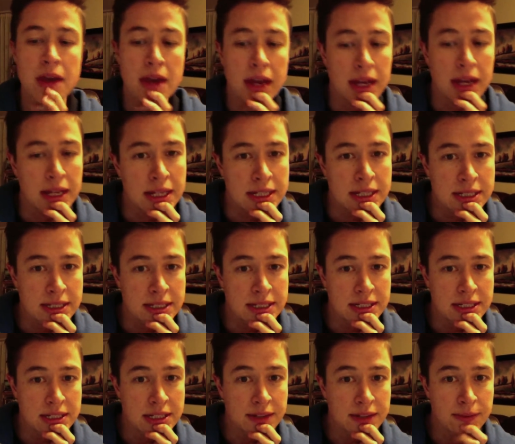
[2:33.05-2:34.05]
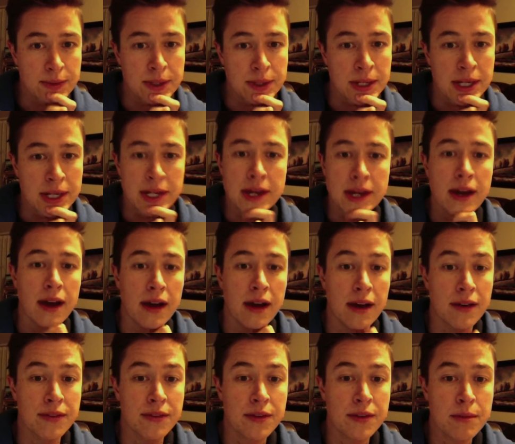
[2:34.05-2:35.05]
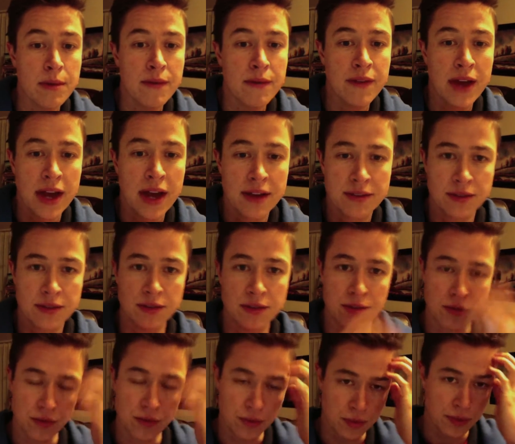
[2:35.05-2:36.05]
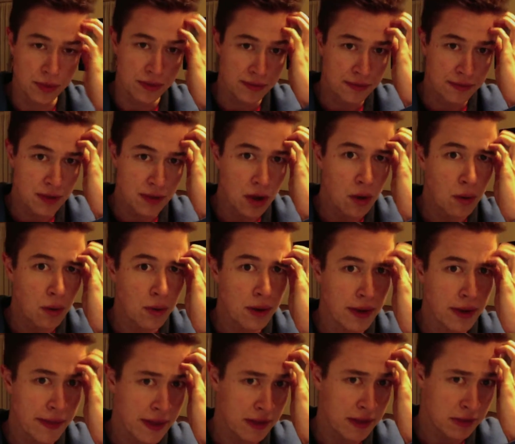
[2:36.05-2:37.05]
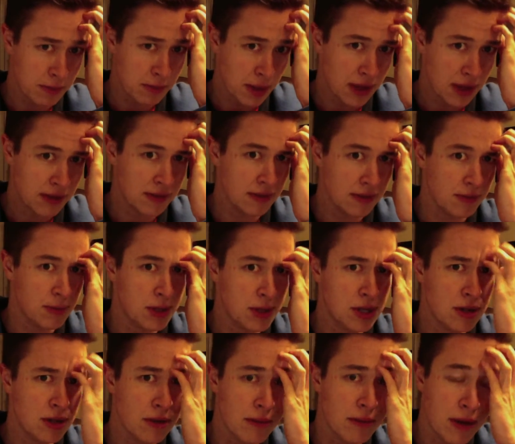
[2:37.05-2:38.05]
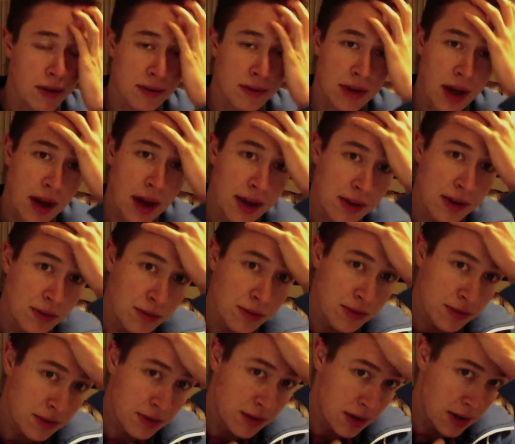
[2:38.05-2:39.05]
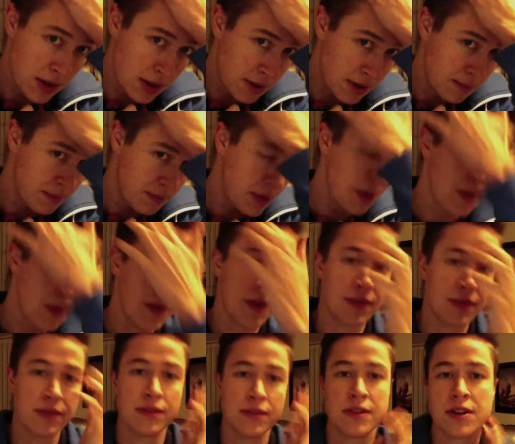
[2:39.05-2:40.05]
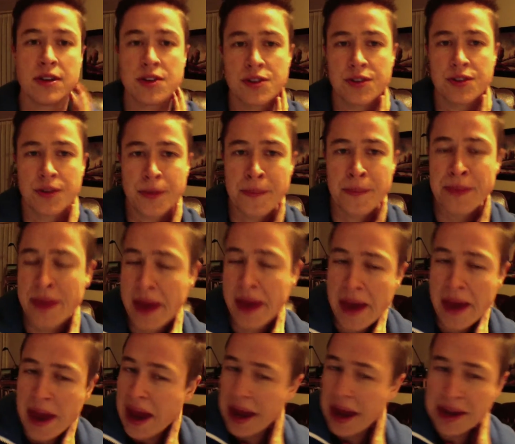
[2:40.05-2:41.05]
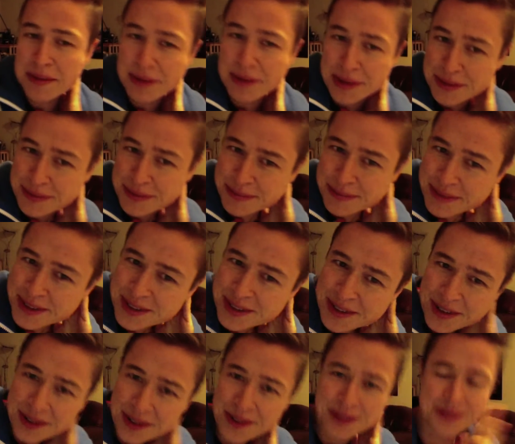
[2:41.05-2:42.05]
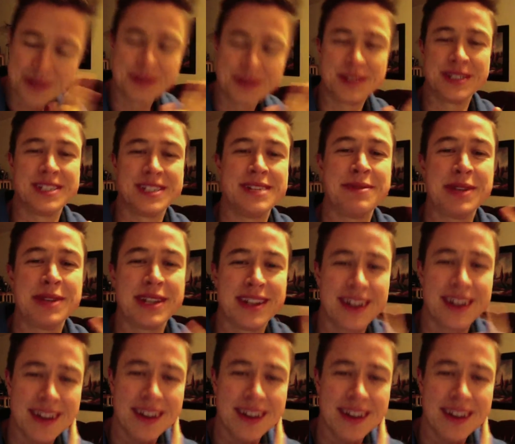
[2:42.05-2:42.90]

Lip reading: And that's a tough one. Some of it has to do with flow in that space, especially around high use periods and such. So anyways, it's all really, I mean,